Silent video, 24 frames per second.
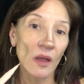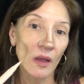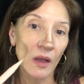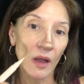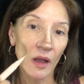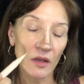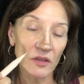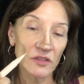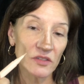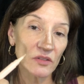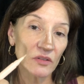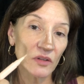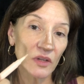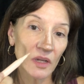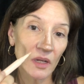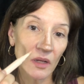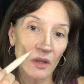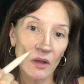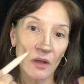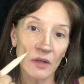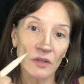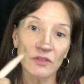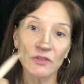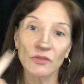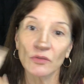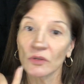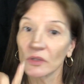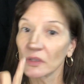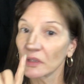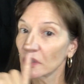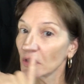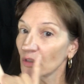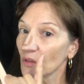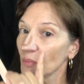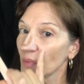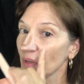Also going to contour a
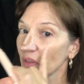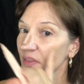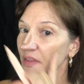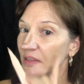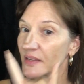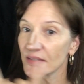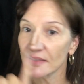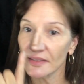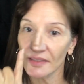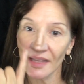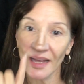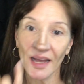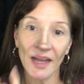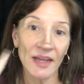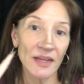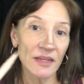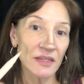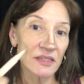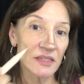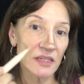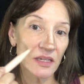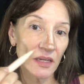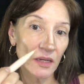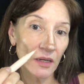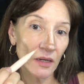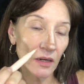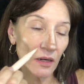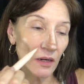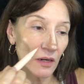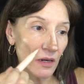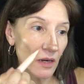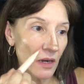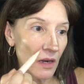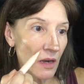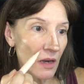little bit these lines here.